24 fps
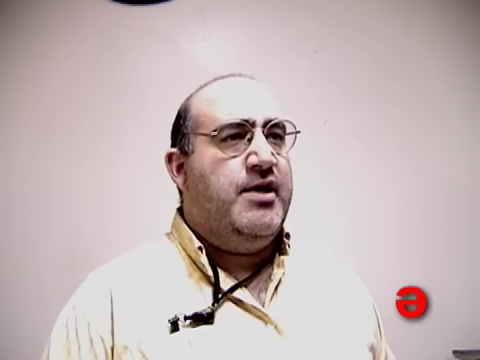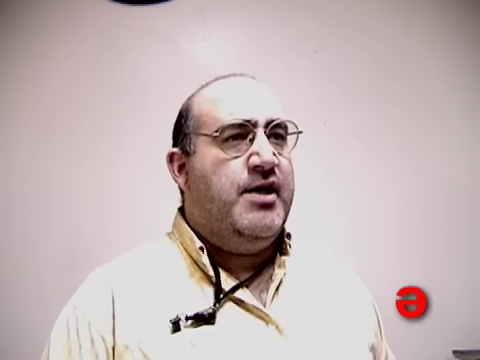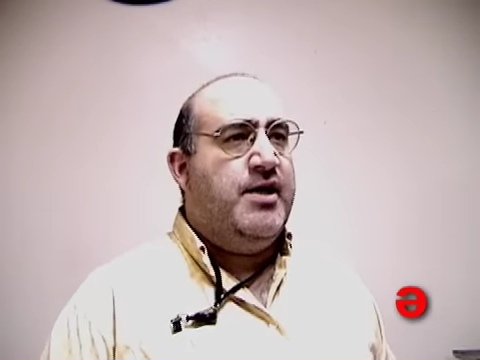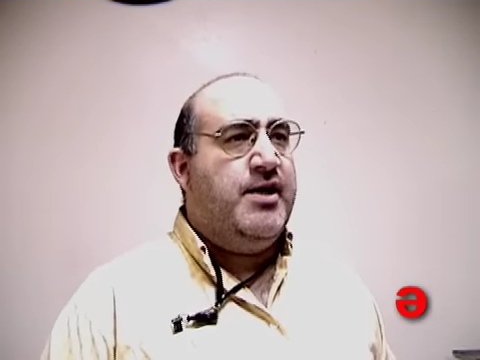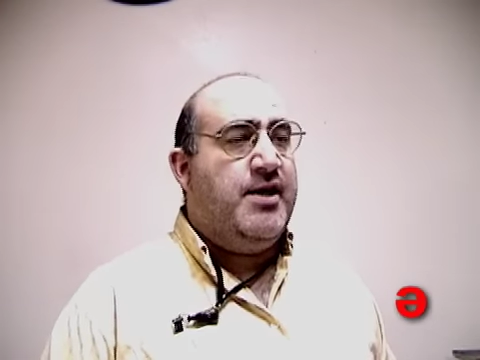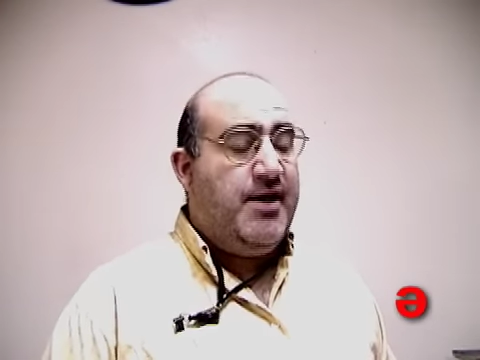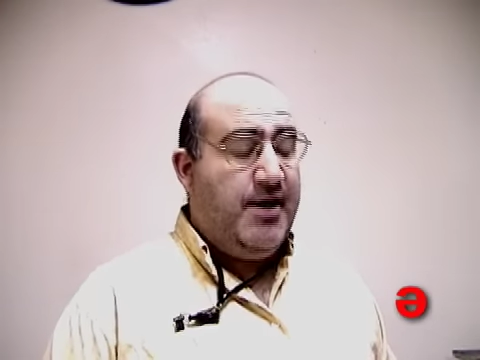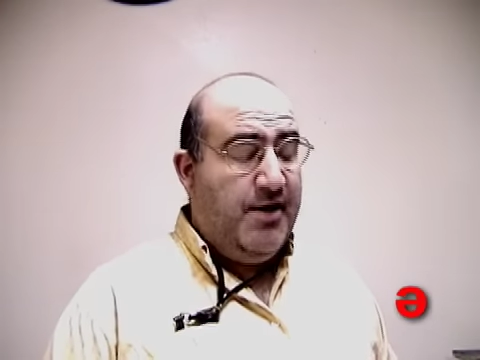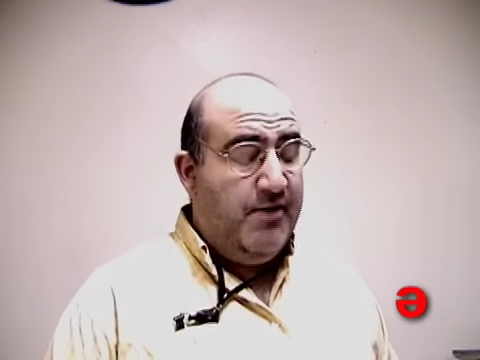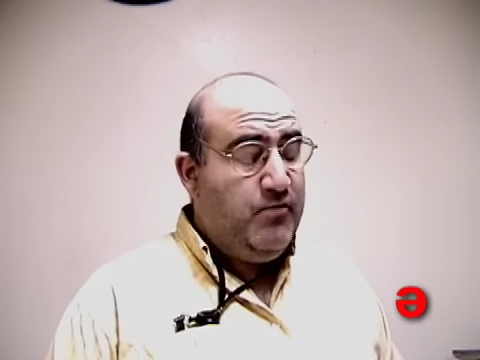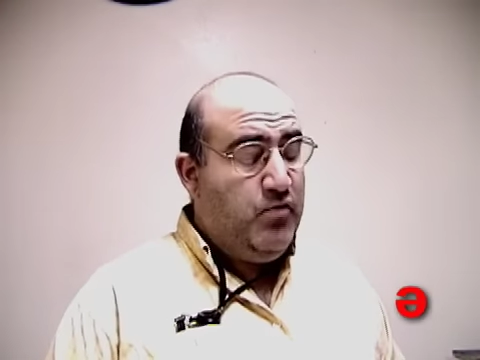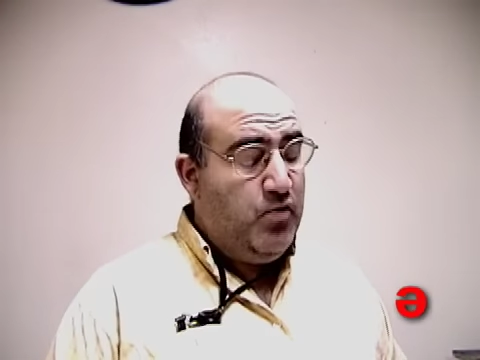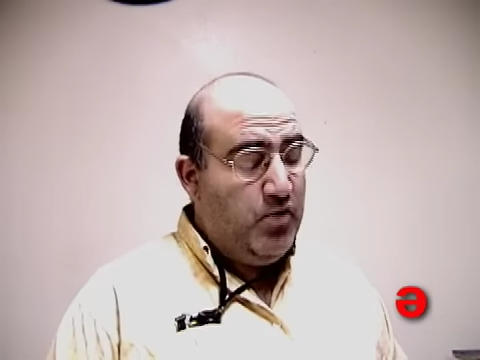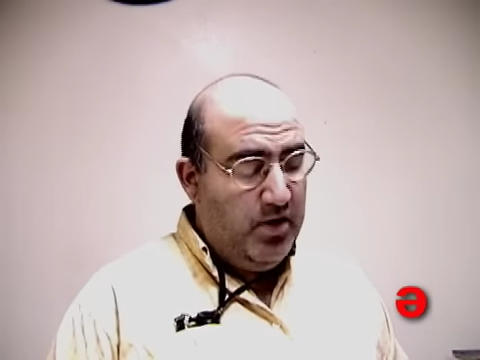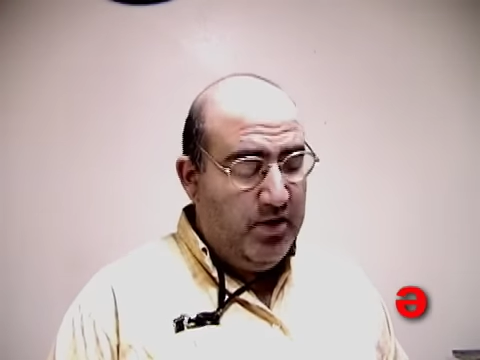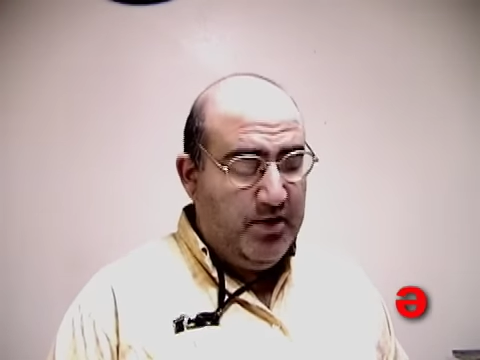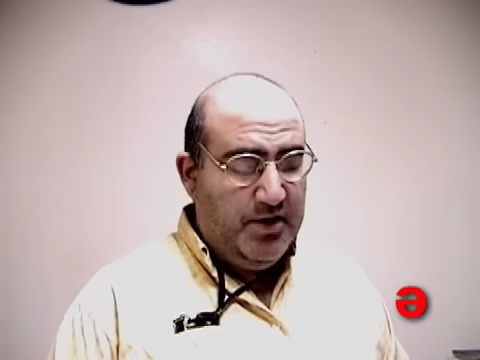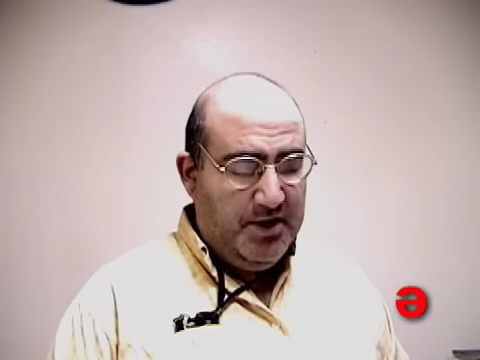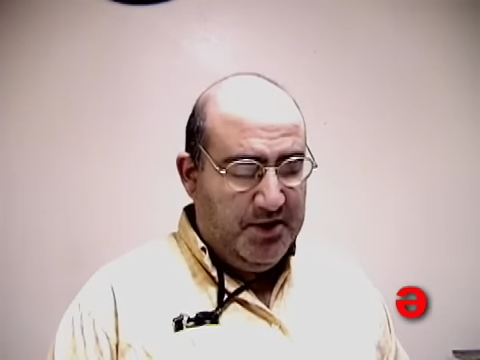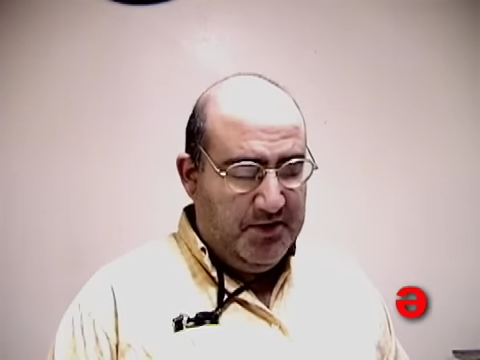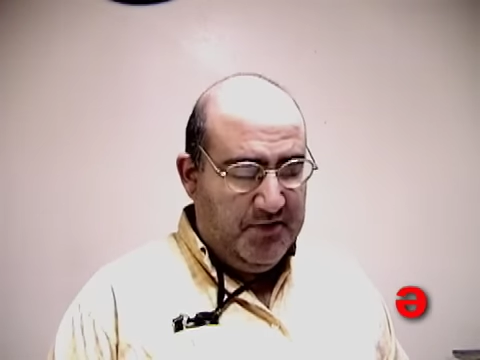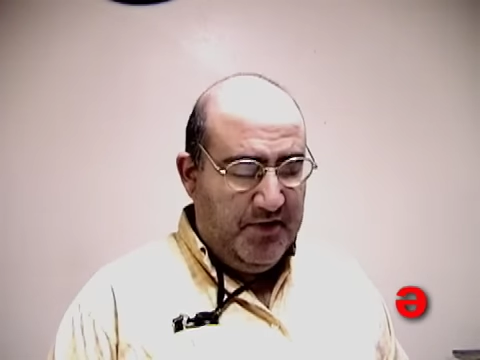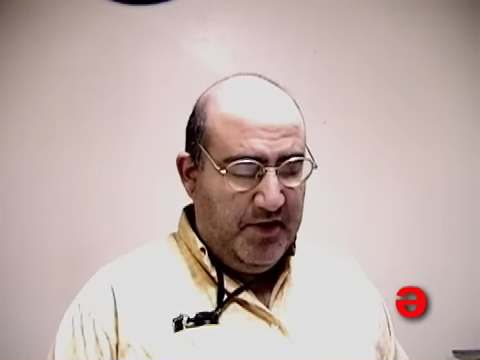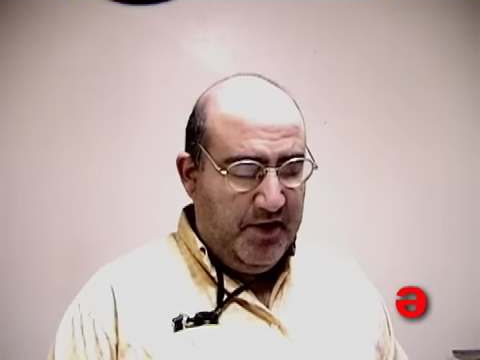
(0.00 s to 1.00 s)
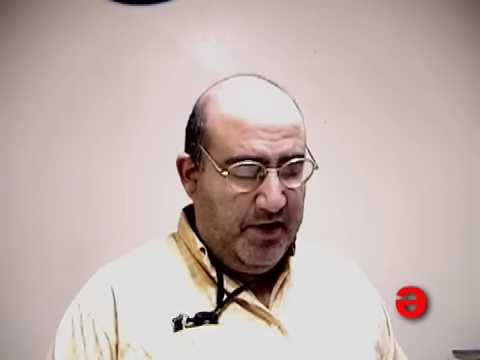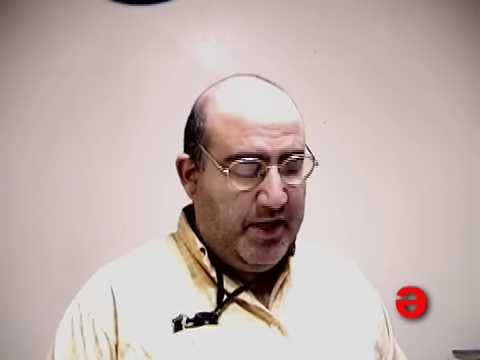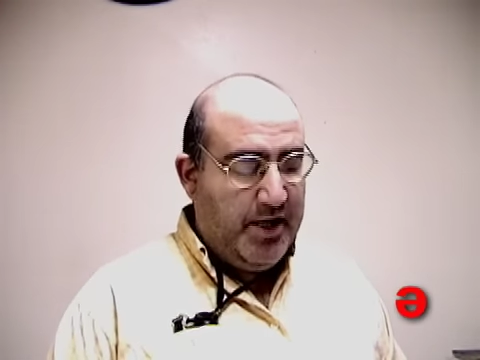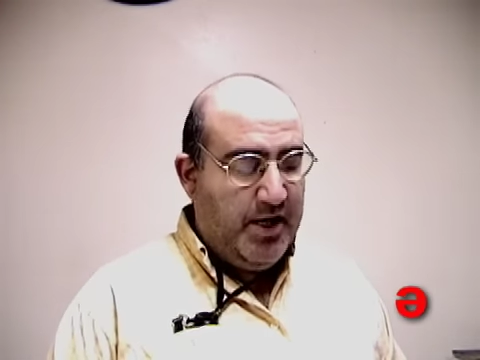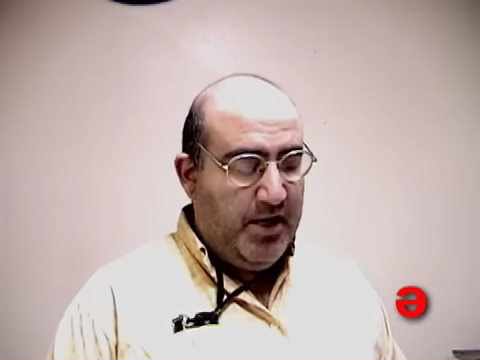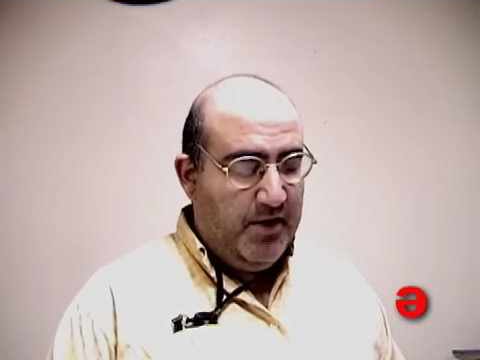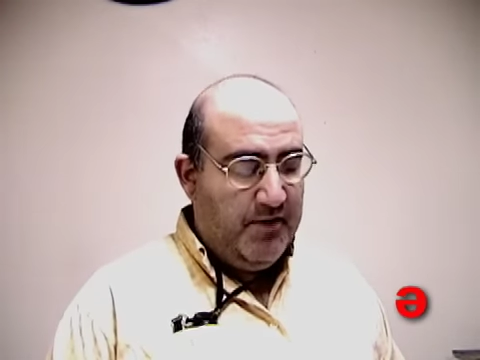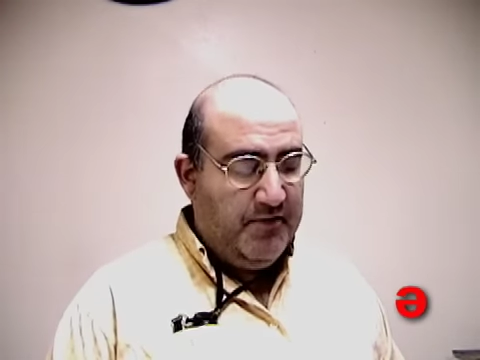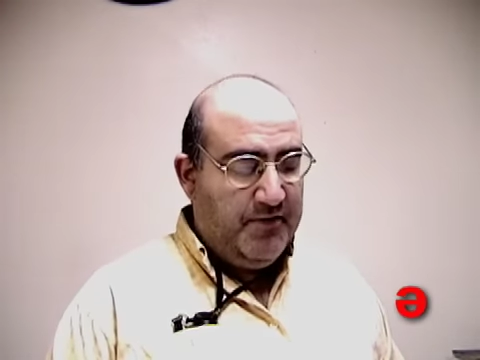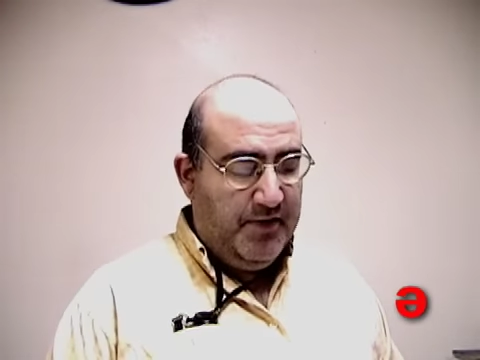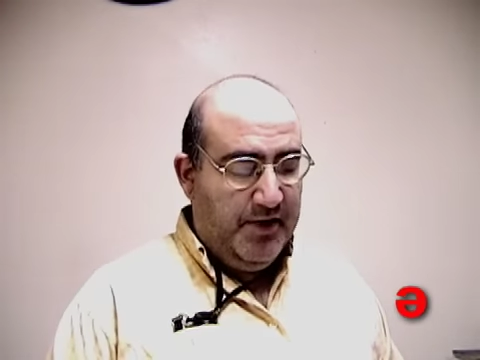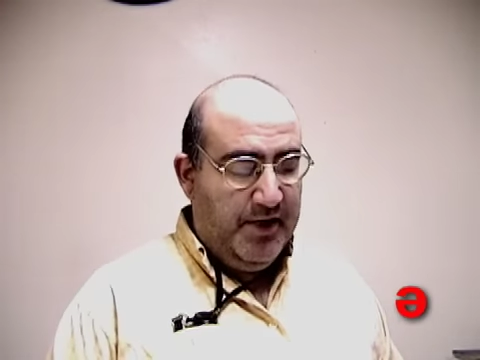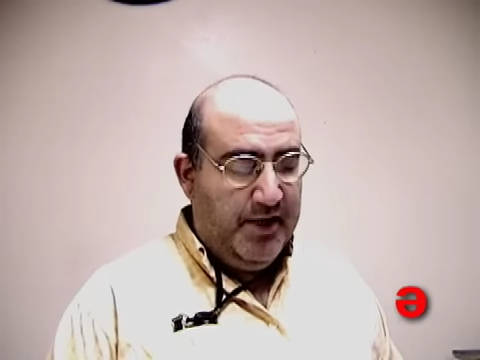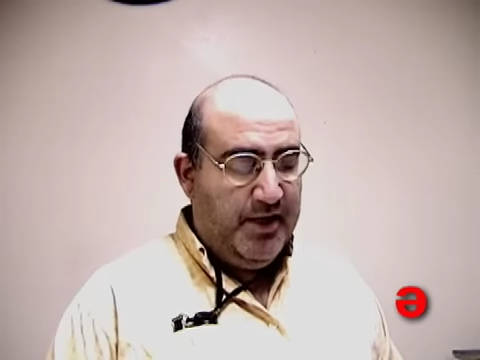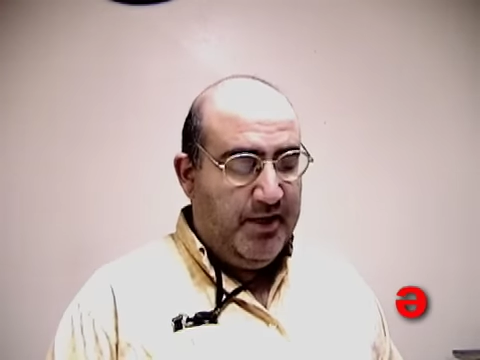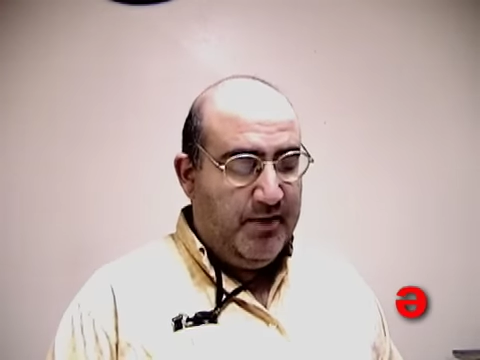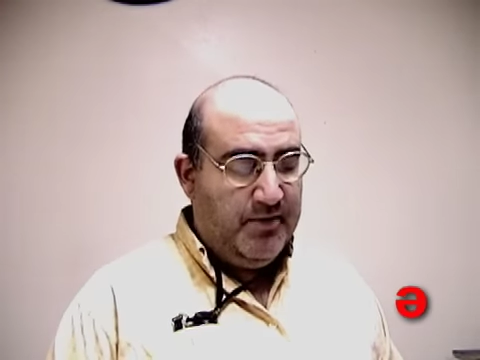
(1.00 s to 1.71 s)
and I've worded this very carefully,